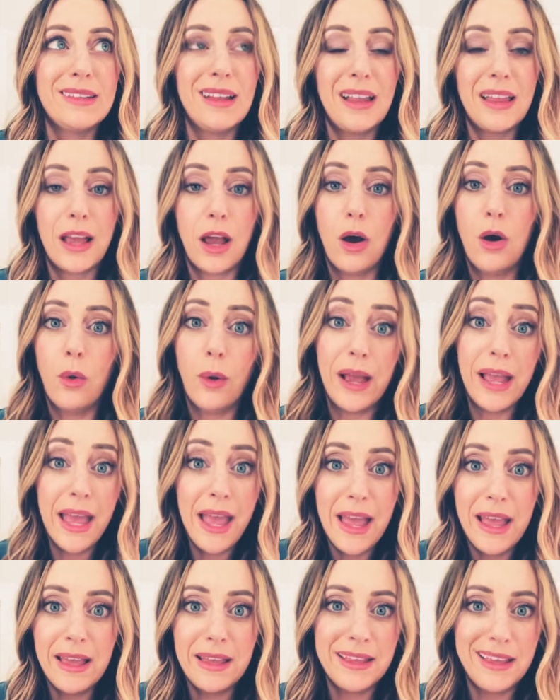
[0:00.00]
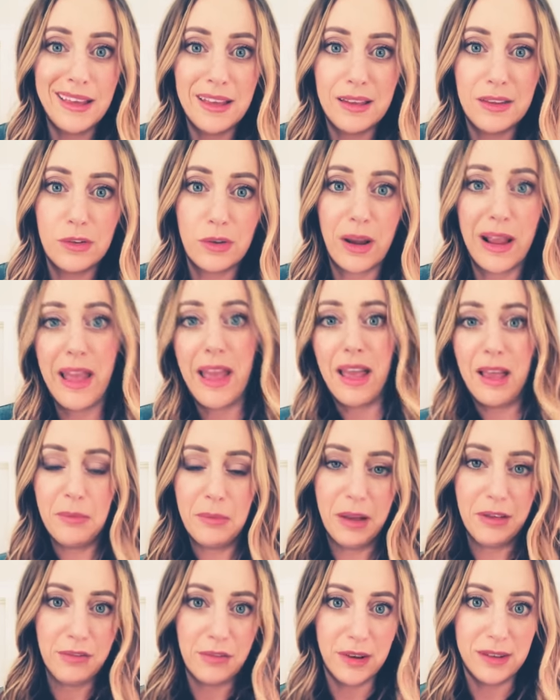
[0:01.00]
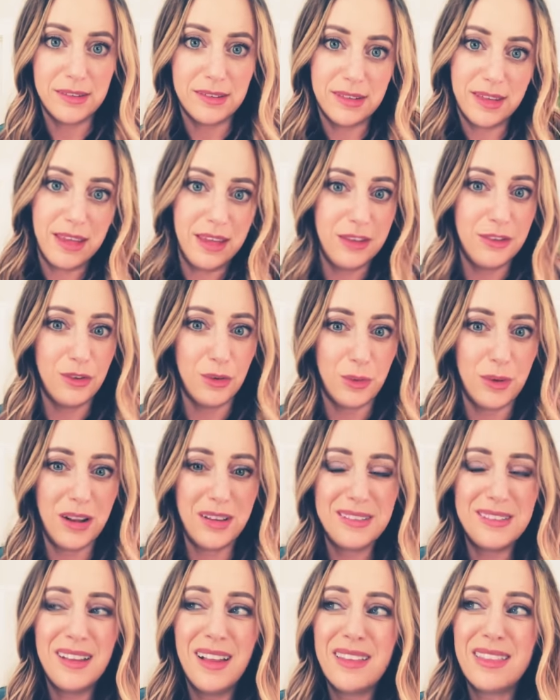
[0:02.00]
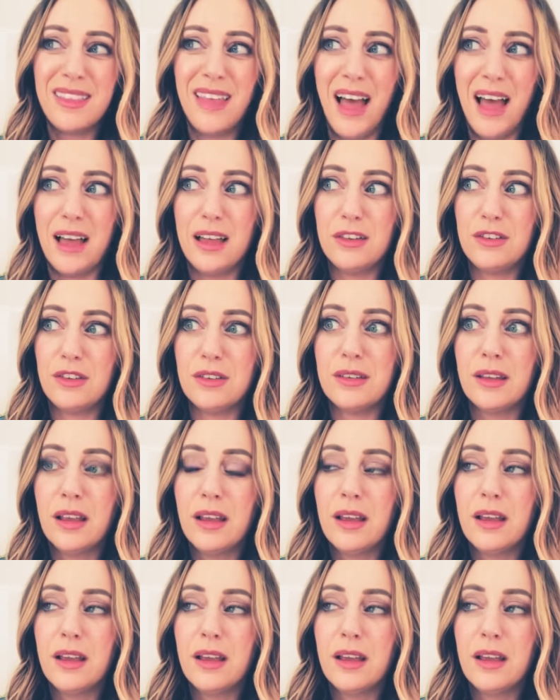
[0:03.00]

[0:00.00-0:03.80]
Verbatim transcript: not like oh i hate kids or i hate my friends kids or what it's not that it's just